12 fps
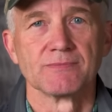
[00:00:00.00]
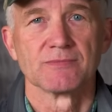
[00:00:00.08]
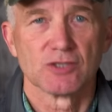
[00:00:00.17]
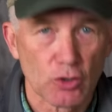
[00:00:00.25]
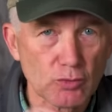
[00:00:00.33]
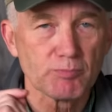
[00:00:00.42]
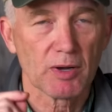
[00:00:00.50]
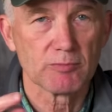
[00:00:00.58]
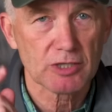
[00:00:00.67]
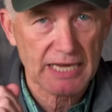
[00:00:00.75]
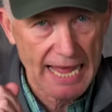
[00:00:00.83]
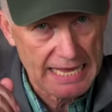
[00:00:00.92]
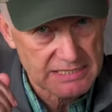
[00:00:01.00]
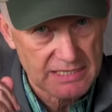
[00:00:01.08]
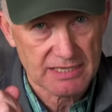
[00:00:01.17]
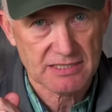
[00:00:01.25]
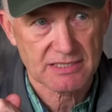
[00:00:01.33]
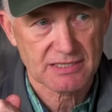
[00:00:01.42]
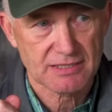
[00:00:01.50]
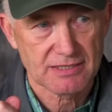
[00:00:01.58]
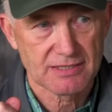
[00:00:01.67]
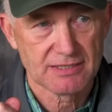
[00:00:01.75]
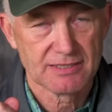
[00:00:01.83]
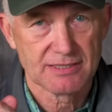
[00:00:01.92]
Those public assets
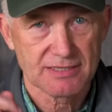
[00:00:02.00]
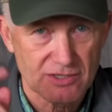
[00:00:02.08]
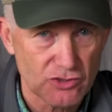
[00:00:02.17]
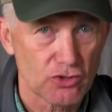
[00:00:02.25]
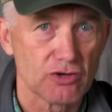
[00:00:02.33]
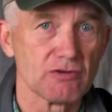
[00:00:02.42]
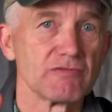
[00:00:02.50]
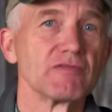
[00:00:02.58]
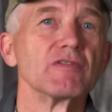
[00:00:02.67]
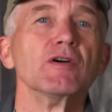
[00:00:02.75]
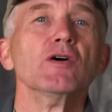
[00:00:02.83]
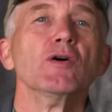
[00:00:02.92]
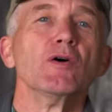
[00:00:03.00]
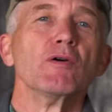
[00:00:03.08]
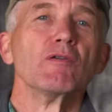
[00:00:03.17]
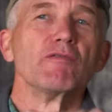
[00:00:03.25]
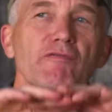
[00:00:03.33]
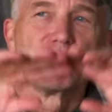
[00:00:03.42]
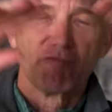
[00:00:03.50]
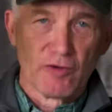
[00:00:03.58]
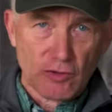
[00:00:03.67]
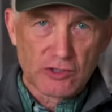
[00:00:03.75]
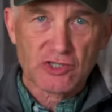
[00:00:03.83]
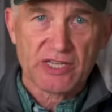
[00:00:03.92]
deserve
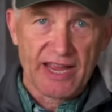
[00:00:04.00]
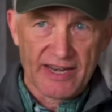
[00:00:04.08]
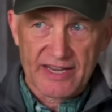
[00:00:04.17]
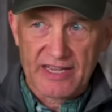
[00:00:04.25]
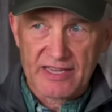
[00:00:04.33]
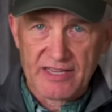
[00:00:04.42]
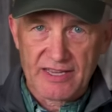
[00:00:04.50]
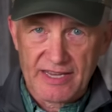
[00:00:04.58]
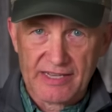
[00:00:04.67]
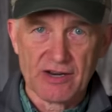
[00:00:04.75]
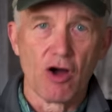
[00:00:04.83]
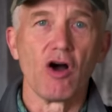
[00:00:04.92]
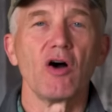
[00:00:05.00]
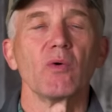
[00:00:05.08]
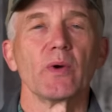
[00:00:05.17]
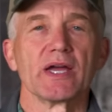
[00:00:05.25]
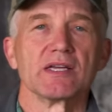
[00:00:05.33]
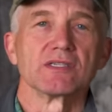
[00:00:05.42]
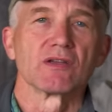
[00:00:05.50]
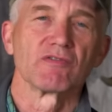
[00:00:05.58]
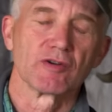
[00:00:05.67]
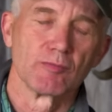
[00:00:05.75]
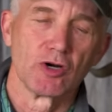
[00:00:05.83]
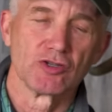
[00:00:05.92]
full standing in all ways
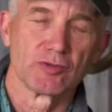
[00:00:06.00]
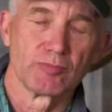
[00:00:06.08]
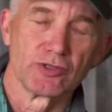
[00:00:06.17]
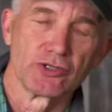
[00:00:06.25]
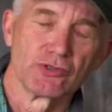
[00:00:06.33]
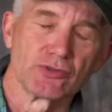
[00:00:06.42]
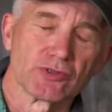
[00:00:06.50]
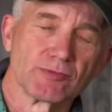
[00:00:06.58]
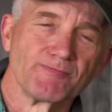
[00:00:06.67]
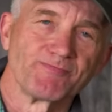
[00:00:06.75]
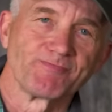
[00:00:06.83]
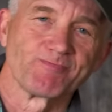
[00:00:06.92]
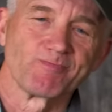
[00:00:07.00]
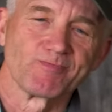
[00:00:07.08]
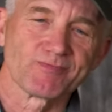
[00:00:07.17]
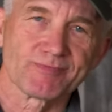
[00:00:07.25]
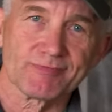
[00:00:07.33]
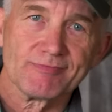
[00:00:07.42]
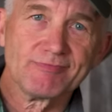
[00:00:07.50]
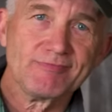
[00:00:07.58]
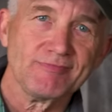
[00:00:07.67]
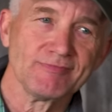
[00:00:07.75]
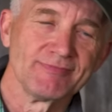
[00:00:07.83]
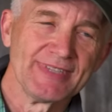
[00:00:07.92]
for multiple use.
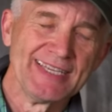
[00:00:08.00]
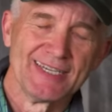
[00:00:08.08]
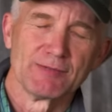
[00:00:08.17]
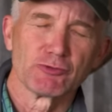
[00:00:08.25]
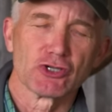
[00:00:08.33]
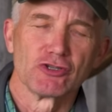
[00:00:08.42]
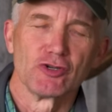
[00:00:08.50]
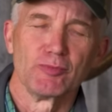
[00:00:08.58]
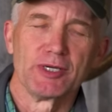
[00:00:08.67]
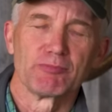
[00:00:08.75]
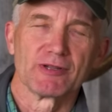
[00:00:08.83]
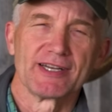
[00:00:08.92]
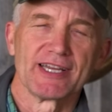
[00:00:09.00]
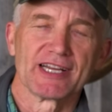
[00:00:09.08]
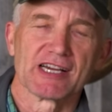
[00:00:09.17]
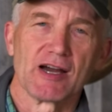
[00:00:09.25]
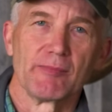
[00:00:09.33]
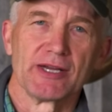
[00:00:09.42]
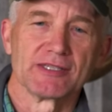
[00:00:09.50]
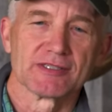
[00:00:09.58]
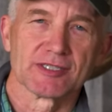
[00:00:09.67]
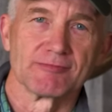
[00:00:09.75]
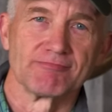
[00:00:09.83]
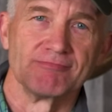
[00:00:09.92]
I'm sure there'll be plenty of
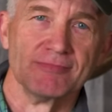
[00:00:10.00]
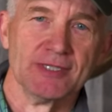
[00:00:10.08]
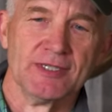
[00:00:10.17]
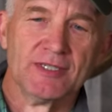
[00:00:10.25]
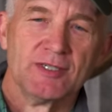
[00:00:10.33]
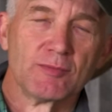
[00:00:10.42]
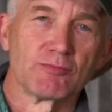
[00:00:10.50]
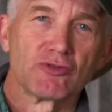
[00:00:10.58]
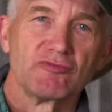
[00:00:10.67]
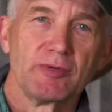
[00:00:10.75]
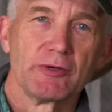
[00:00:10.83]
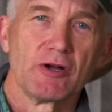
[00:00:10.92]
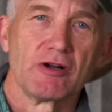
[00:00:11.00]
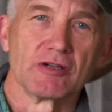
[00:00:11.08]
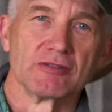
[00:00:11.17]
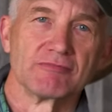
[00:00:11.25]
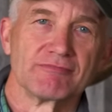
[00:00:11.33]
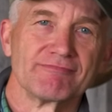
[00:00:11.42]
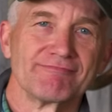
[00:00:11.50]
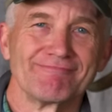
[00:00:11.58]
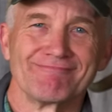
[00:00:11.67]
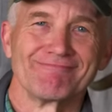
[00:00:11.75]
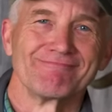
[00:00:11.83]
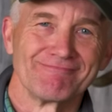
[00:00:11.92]
comments. Prove me wrong.
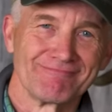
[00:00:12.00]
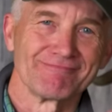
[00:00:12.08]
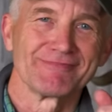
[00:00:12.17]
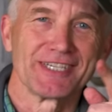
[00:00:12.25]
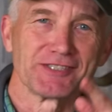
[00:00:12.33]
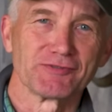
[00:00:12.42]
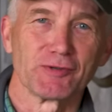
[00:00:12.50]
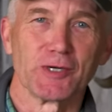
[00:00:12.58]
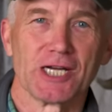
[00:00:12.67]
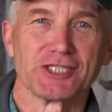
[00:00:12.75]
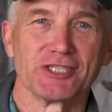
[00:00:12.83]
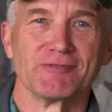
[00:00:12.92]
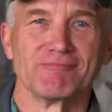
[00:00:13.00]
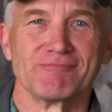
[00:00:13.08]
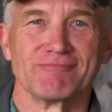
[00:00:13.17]
Thanks for watching.